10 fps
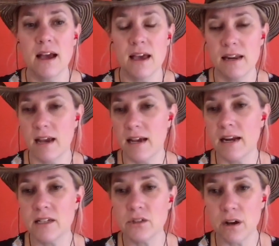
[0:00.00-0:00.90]
And
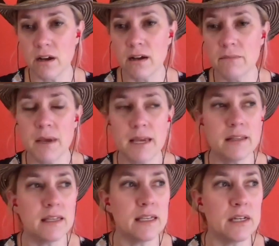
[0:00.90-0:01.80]
I draw
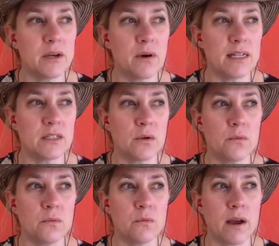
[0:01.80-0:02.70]
mainly, I don't
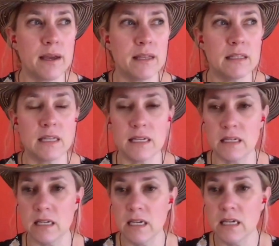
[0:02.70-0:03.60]
write like
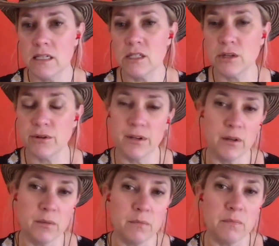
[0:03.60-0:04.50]

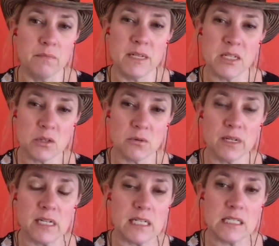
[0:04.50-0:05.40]
serial
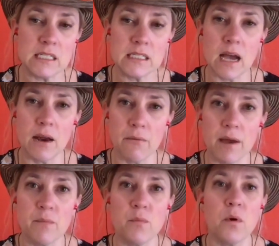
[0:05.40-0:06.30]
mysteries. I
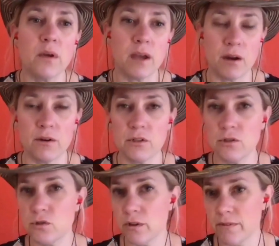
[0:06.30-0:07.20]
write more character
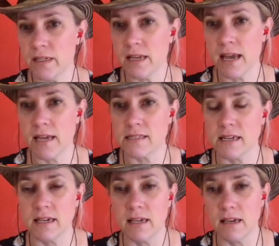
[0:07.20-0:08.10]
driven, as
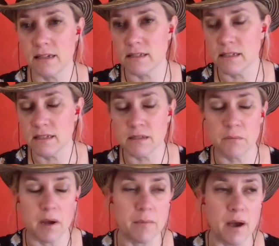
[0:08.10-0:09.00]
is in
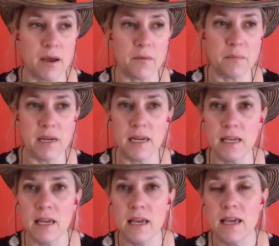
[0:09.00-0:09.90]
my bio,
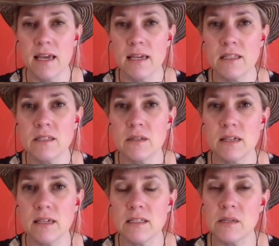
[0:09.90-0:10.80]
meaning
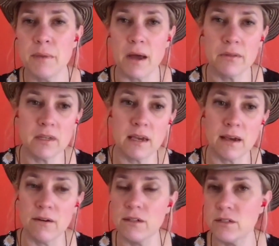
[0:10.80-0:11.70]
it's about the
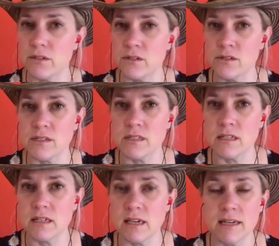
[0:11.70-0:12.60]
characters
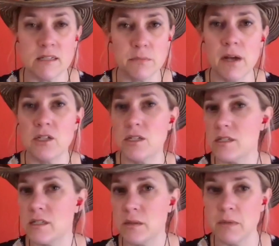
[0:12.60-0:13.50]
as much
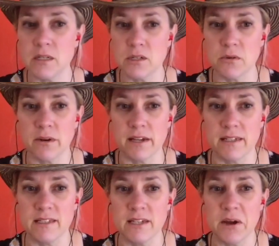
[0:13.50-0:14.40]
as the
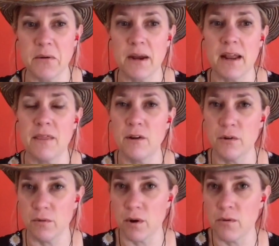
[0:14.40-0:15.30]
mysteries, and their
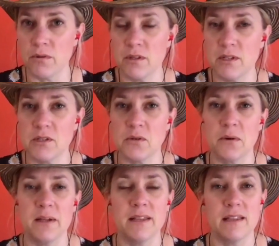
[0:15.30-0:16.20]
growth in the
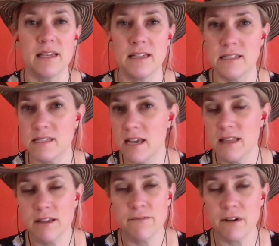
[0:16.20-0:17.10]
story and
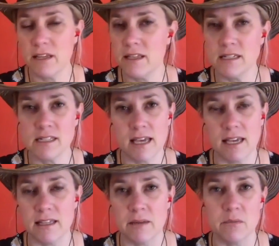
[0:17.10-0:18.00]
the funny things they
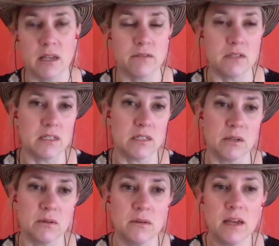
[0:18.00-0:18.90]
get themselves into.